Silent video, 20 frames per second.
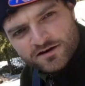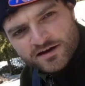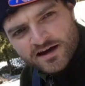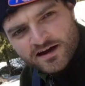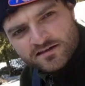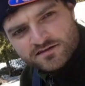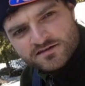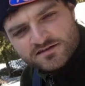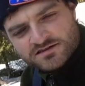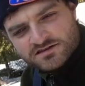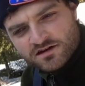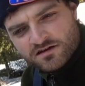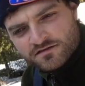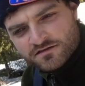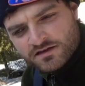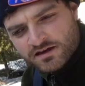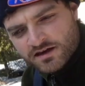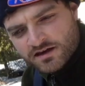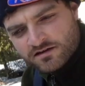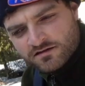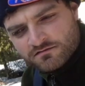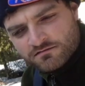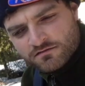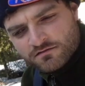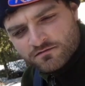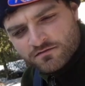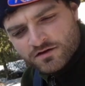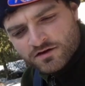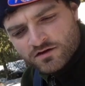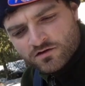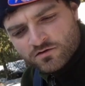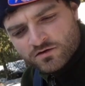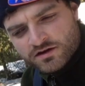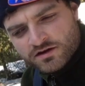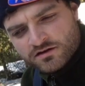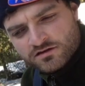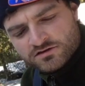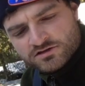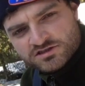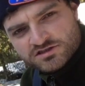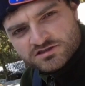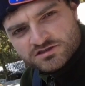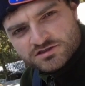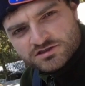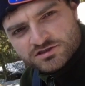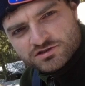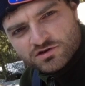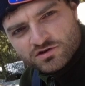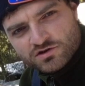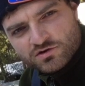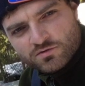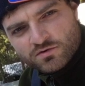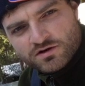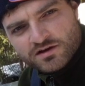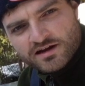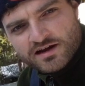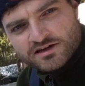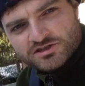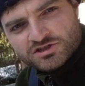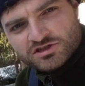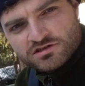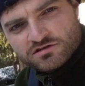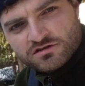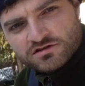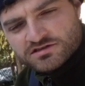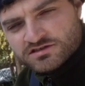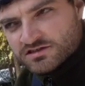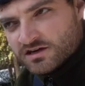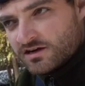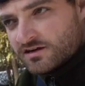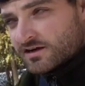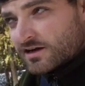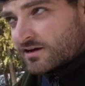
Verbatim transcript: add this on the end of the video here just to show you what it actually looks like.